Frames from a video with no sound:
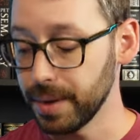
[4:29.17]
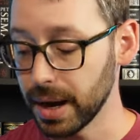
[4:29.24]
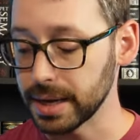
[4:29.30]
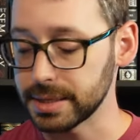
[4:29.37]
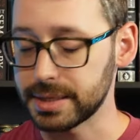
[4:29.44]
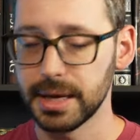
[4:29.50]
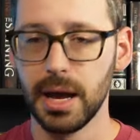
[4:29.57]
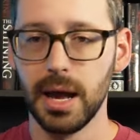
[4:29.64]

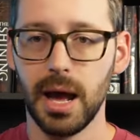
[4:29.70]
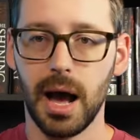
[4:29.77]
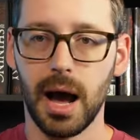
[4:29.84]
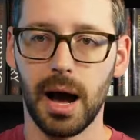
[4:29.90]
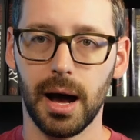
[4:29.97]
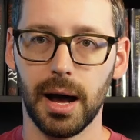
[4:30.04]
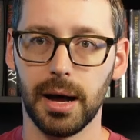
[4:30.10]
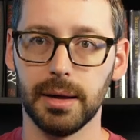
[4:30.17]
But
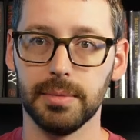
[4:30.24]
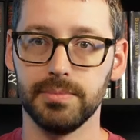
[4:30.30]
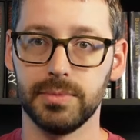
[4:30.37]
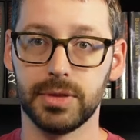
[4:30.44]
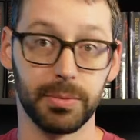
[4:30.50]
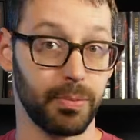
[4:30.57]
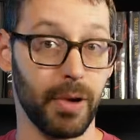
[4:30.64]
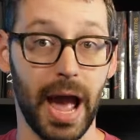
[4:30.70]

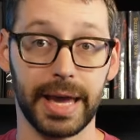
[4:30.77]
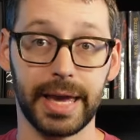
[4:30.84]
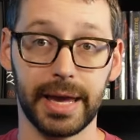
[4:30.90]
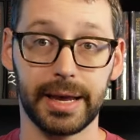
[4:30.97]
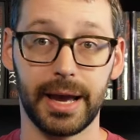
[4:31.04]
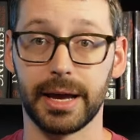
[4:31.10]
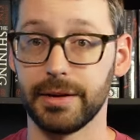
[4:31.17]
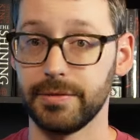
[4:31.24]
the
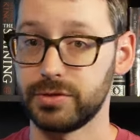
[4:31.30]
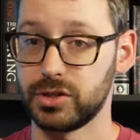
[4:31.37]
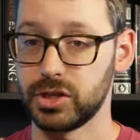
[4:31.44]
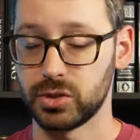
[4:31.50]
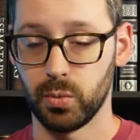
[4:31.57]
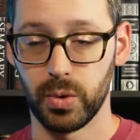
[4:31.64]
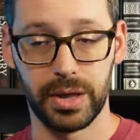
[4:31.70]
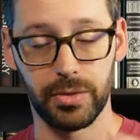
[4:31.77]
bracket kind of
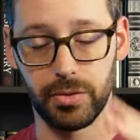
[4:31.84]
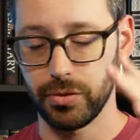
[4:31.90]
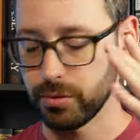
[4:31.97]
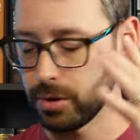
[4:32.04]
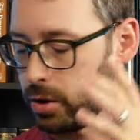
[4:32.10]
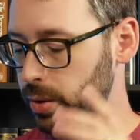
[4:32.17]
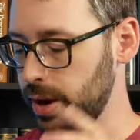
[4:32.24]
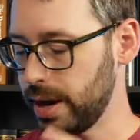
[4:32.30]
just went
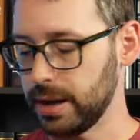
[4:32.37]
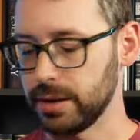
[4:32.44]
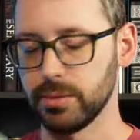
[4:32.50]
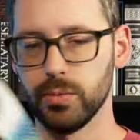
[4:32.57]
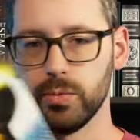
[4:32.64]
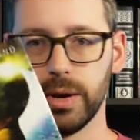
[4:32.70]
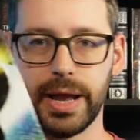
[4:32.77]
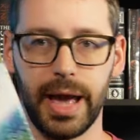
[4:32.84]
through,
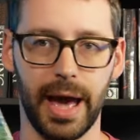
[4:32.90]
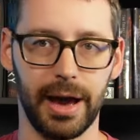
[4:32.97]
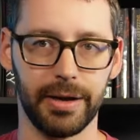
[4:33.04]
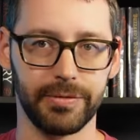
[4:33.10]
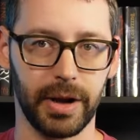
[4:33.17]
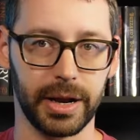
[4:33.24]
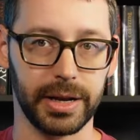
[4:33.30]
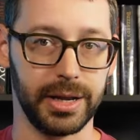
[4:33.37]
and we
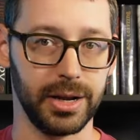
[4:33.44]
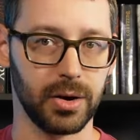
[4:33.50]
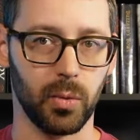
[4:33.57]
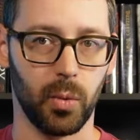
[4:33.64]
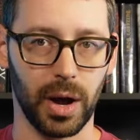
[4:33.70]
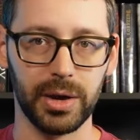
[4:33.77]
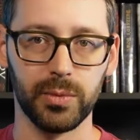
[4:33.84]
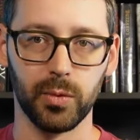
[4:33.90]
have right here
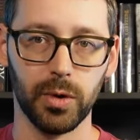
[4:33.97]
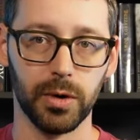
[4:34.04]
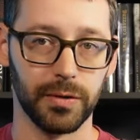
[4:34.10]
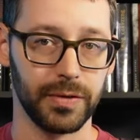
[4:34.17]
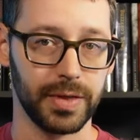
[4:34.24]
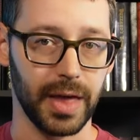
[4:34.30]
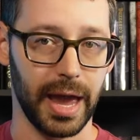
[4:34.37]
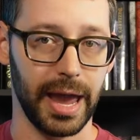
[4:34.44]
White
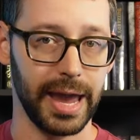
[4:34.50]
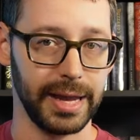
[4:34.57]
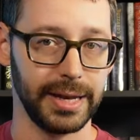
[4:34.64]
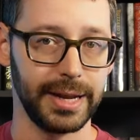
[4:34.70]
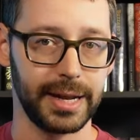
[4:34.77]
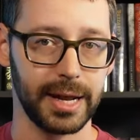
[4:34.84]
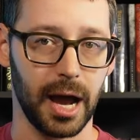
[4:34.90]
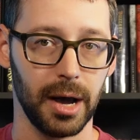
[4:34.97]
Wolf that
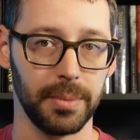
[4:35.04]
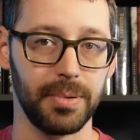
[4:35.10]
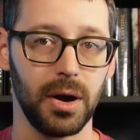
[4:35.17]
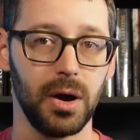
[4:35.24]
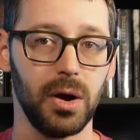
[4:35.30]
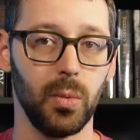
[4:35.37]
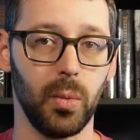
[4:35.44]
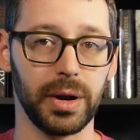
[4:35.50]
ended up
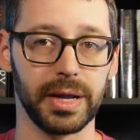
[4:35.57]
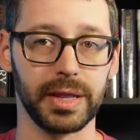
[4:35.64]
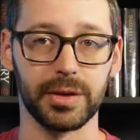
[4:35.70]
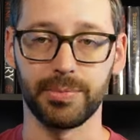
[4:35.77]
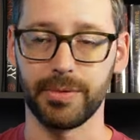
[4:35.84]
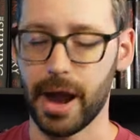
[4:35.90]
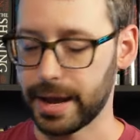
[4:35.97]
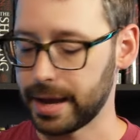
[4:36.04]
winning the
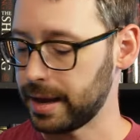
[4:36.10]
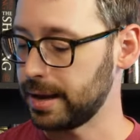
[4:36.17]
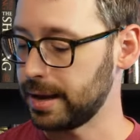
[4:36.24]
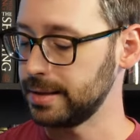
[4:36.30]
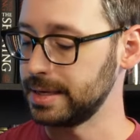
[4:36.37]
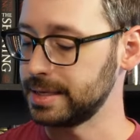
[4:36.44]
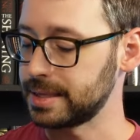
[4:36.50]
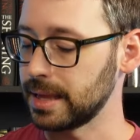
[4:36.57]
bracket,
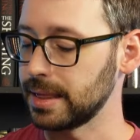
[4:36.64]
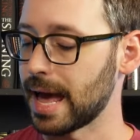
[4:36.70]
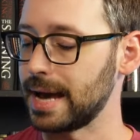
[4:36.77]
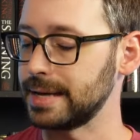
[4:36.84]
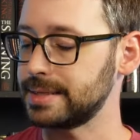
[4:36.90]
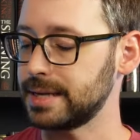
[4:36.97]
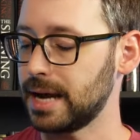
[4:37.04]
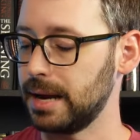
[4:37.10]
at least the
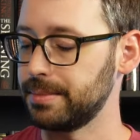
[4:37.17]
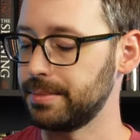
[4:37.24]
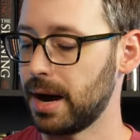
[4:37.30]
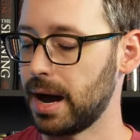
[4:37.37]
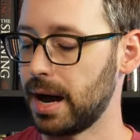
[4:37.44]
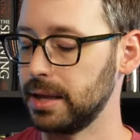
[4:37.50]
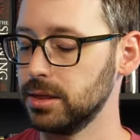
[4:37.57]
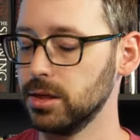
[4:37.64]
last time
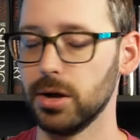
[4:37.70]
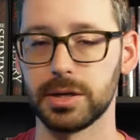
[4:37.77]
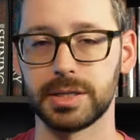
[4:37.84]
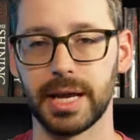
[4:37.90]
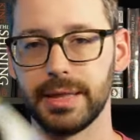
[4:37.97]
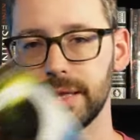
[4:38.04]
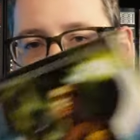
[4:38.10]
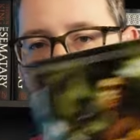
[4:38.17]
I looked,
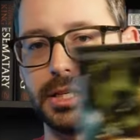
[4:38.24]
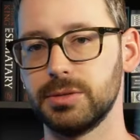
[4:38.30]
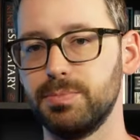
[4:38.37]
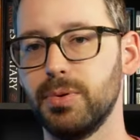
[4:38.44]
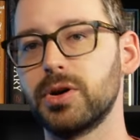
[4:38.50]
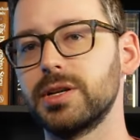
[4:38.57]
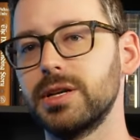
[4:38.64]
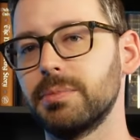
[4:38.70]
and this is
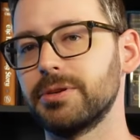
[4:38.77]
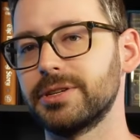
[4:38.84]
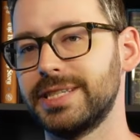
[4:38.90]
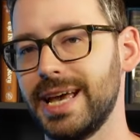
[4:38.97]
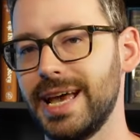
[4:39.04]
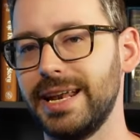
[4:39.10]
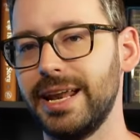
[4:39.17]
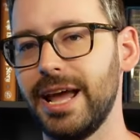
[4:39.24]
book number
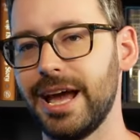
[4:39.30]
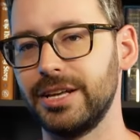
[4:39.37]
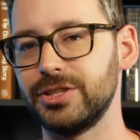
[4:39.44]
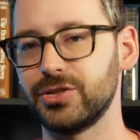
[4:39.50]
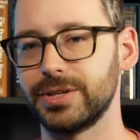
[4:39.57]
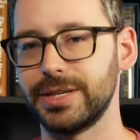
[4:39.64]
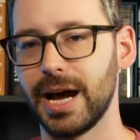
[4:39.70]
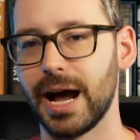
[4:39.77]
10,
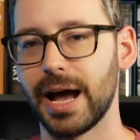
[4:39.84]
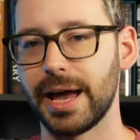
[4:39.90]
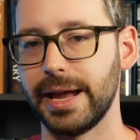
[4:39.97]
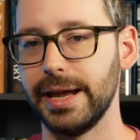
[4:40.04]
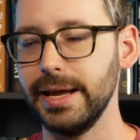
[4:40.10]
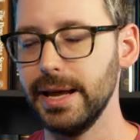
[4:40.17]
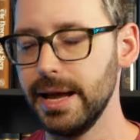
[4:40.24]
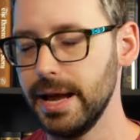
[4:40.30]
Indranai,